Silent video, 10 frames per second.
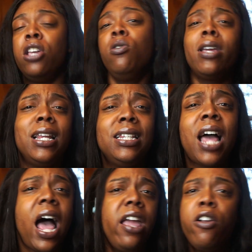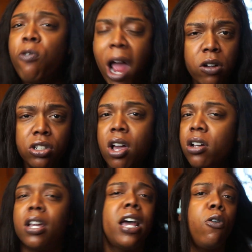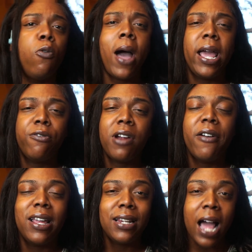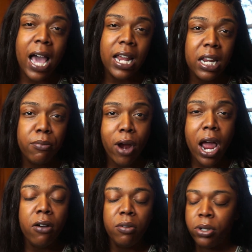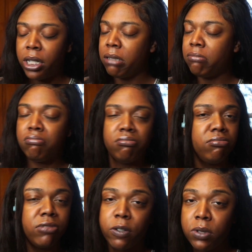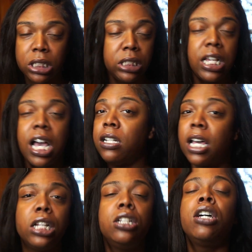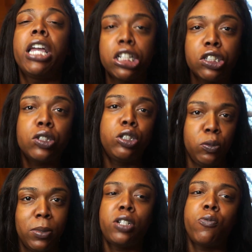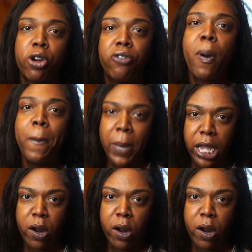You can dye grout, so I could have got a white grout and dyed it brown, but they would just sound like a little extra too much work for me,